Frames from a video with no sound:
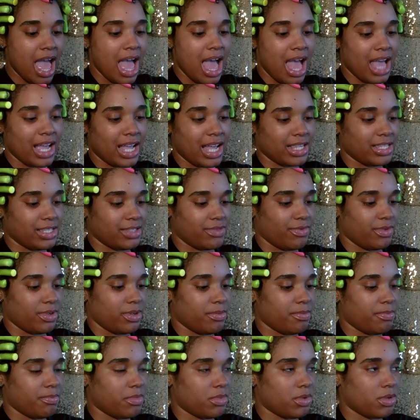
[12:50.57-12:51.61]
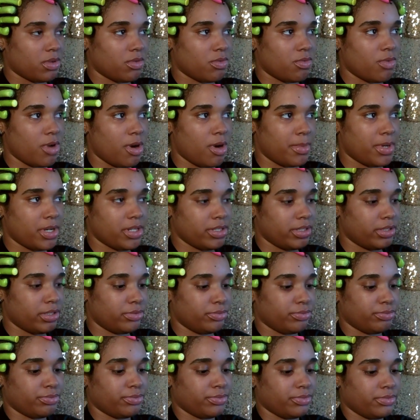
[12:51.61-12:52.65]
I got this from Walmart too.
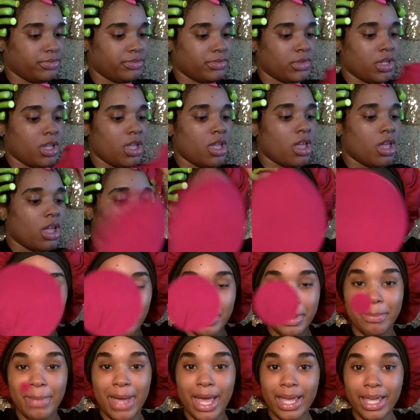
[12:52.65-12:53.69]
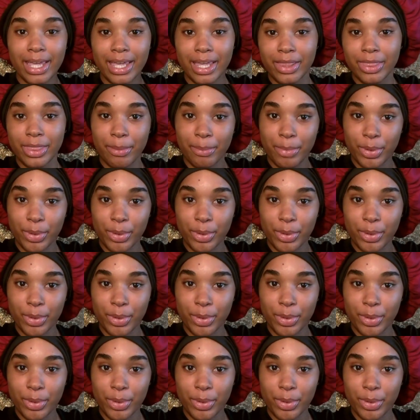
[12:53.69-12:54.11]
And I'll be back in the